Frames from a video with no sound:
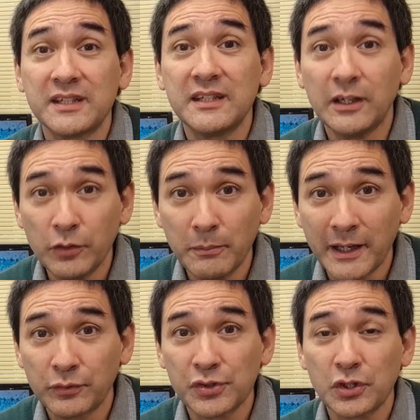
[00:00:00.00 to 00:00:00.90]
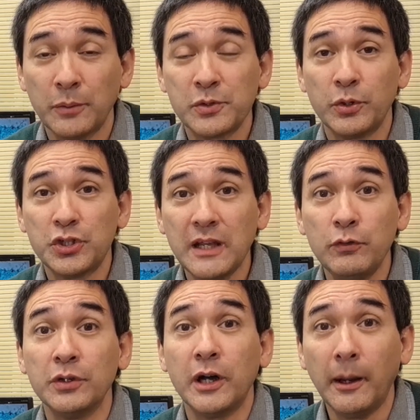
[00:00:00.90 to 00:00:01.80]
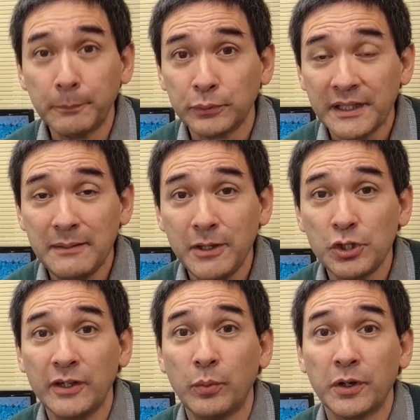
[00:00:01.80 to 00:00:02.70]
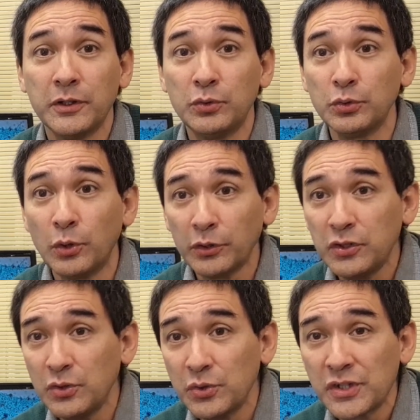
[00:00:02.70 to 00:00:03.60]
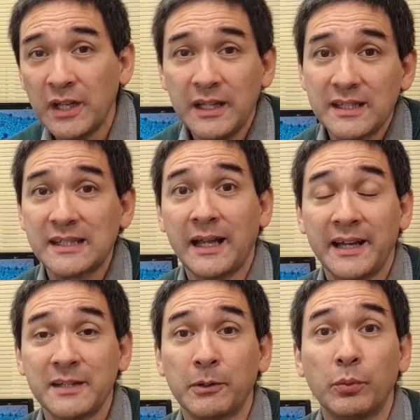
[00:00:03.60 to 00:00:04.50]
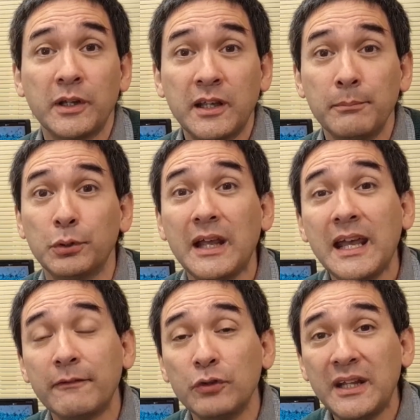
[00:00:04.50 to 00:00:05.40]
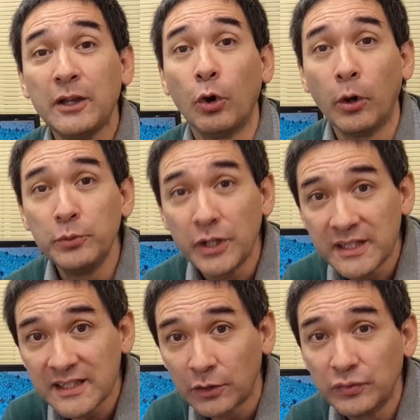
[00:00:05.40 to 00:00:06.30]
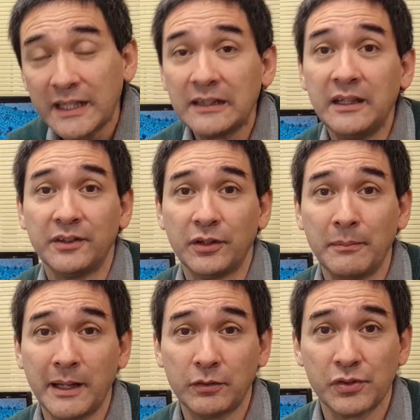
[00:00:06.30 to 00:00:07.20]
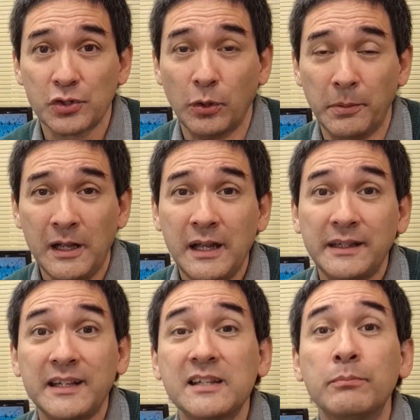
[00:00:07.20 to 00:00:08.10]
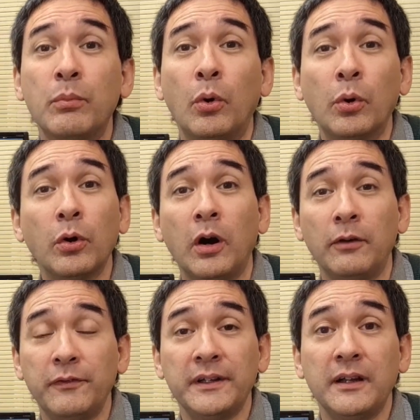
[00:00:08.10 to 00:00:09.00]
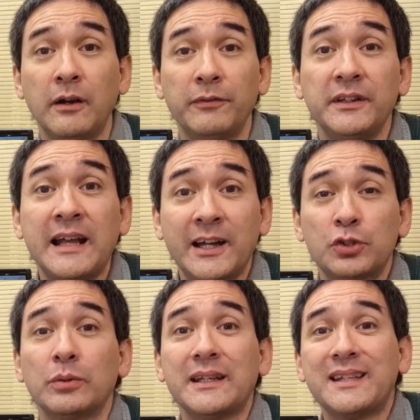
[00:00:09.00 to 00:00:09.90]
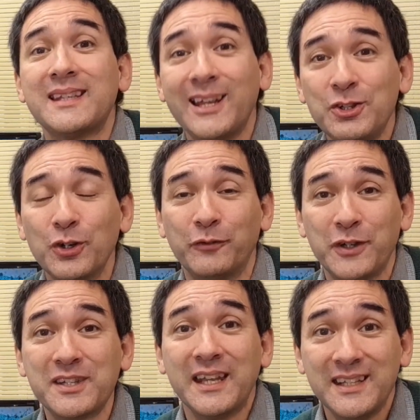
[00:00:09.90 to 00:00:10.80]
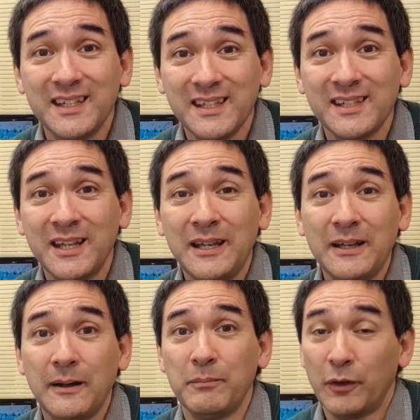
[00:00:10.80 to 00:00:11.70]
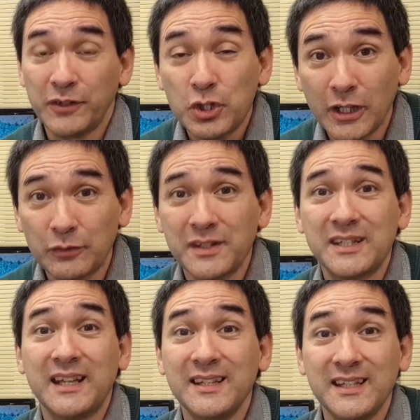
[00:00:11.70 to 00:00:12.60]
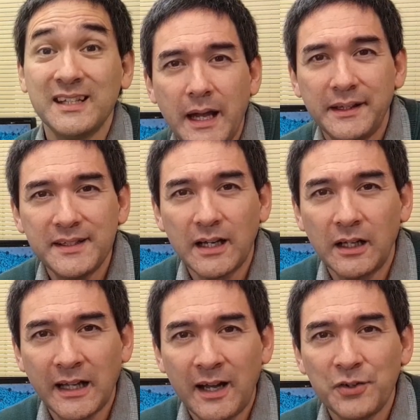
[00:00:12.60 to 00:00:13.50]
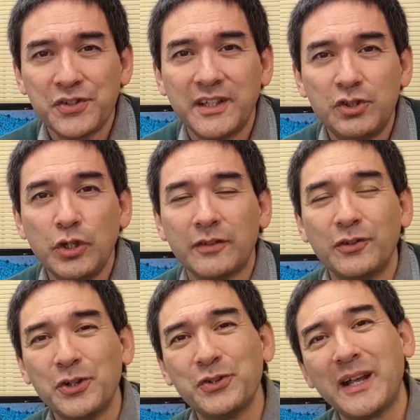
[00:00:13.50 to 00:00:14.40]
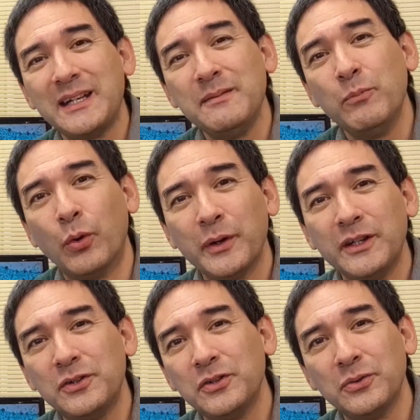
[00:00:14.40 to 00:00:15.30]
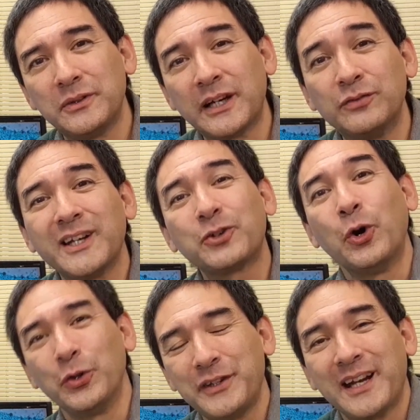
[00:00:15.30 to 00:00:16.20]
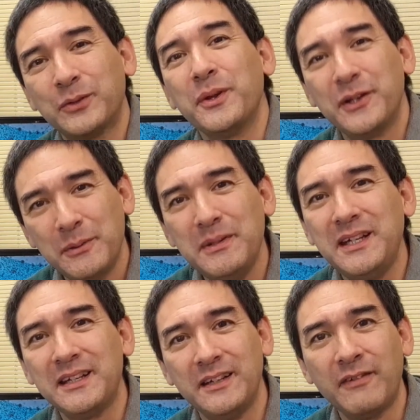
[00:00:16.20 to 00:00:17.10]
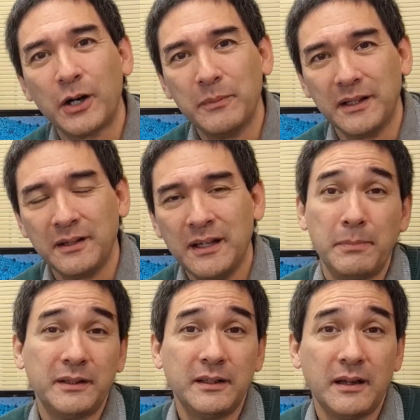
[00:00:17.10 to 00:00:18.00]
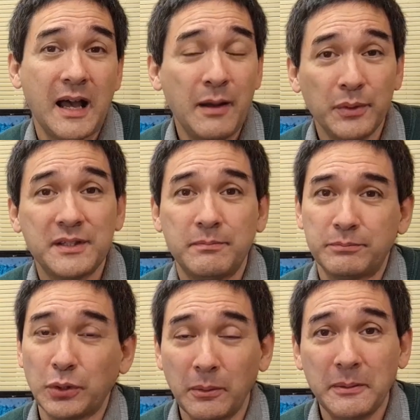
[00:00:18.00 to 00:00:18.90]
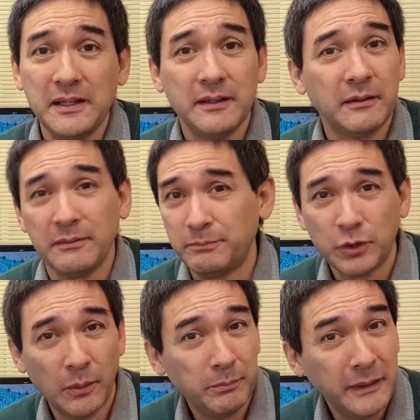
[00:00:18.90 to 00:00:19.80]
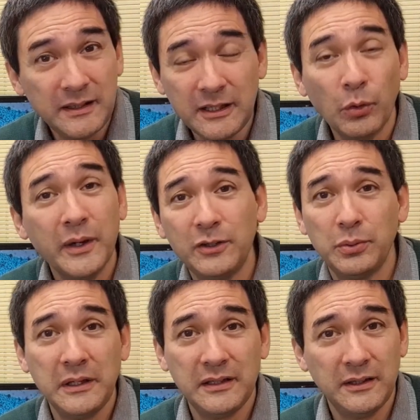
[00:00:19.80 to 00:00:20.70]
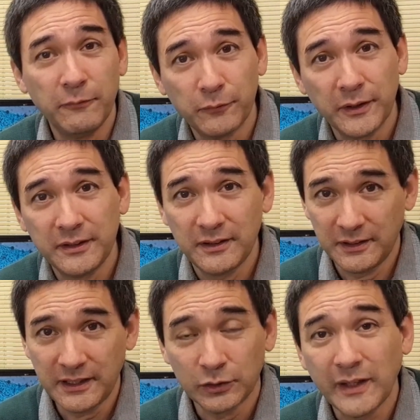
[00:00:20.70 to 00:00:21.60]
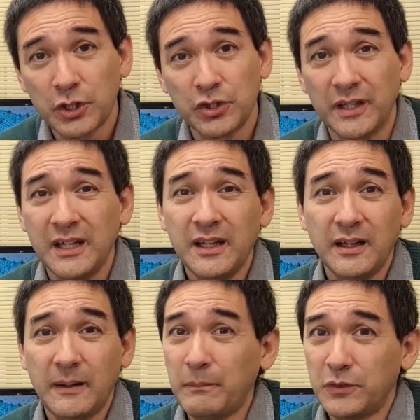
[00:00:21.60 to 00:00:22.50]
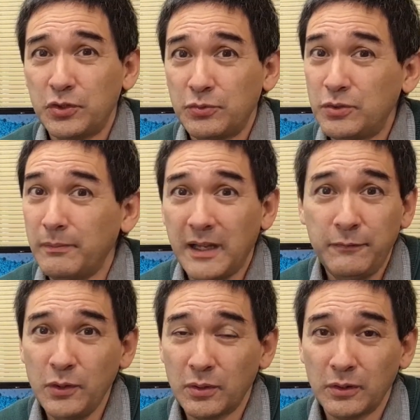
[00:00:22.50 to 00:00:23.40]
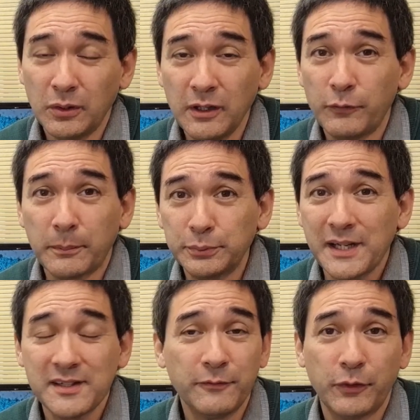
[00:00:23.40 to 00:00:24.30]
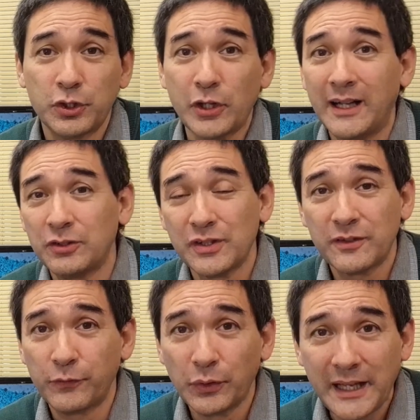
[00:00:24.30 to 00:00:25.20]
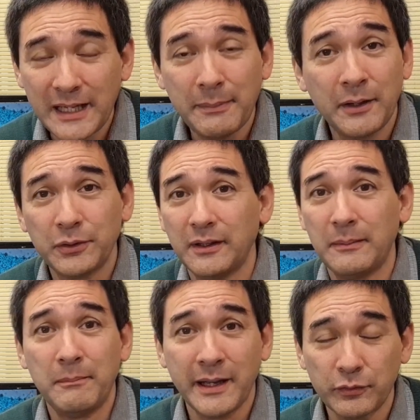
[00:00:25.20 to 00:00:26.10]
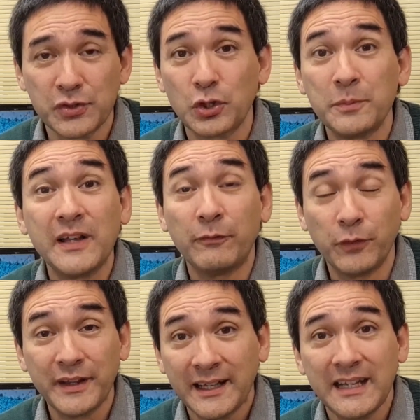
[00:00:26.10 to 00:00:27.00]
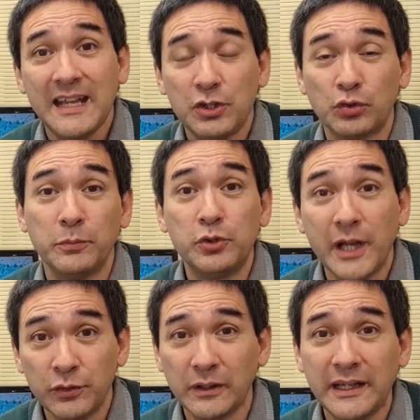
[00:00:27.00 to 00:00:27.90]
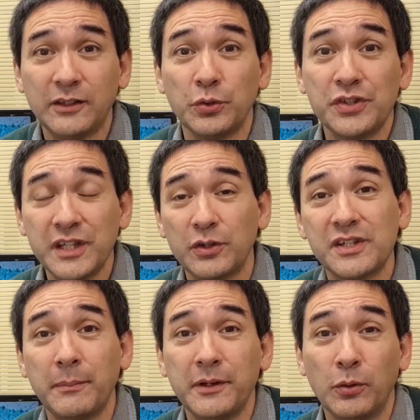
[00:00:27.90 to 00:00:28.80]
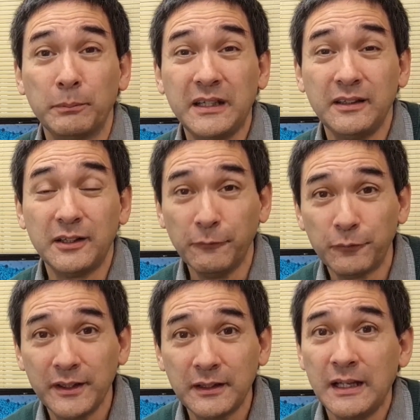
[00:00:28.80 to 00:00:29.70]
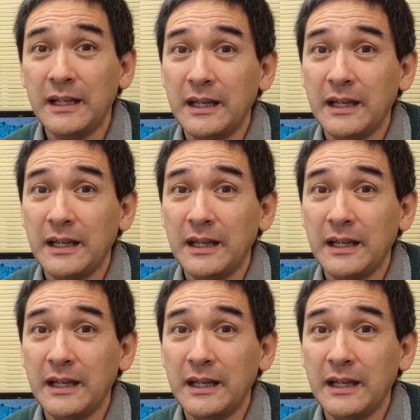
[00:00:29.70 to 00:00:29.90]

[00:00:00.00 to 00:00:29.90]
stereo microscopes, which give you an upright image and where you do not use slides, but where you can put everyday objects directly under the microscope. That is more of, an, of a natural extension of your senses, um, of the children's senses, and this allows the children also to get in more into direct contact with their immediate environment. But uh, I would probably completely go into a different different direction. Um, if you are looking for a present for a child, just forget about uh, microscopes for that age group generally and consider something completely different.